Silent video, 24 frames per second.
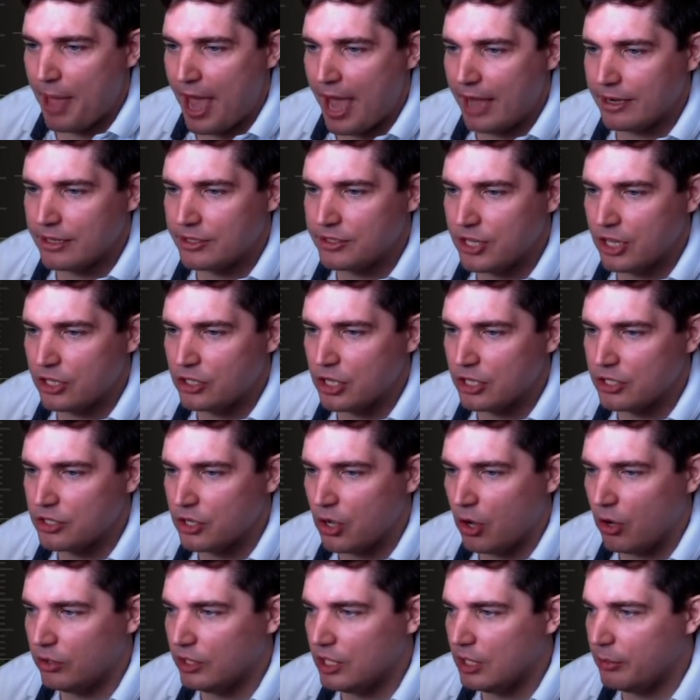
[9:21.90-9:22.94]
bad decisions
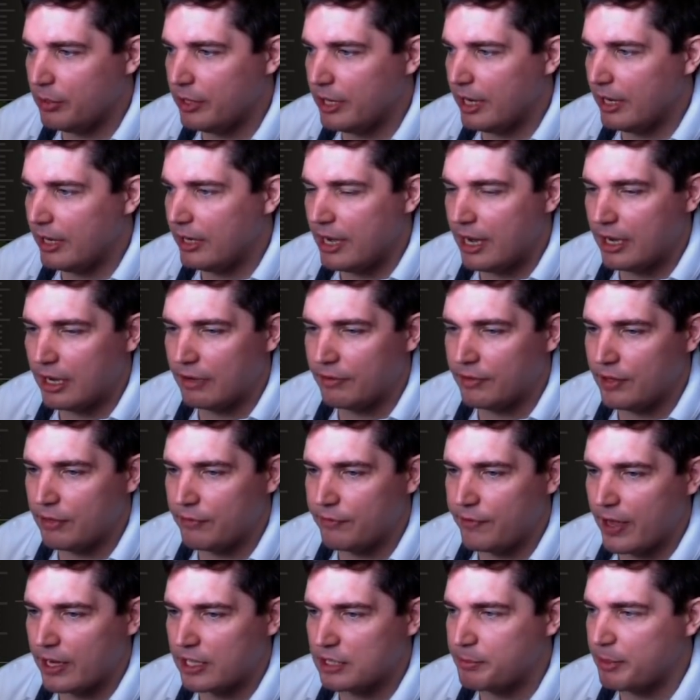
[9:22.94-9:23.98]
only when it negatively
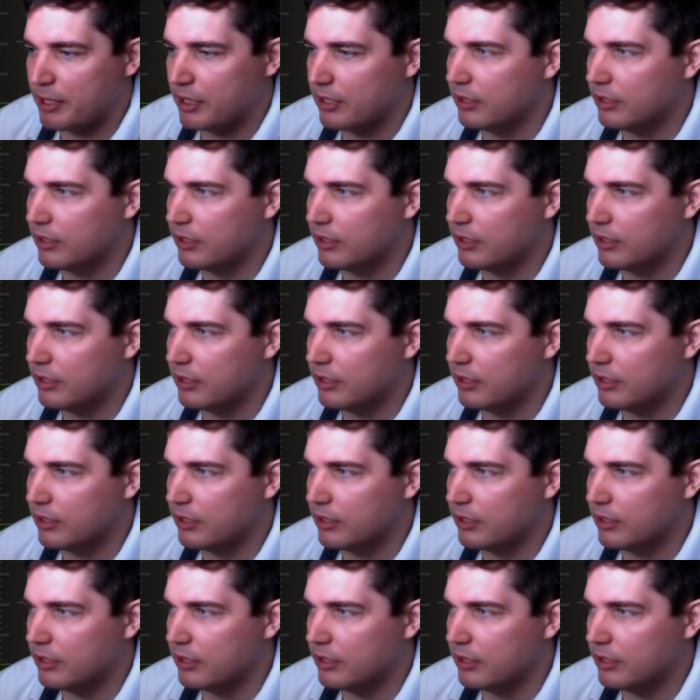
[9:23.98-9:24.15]
affects me.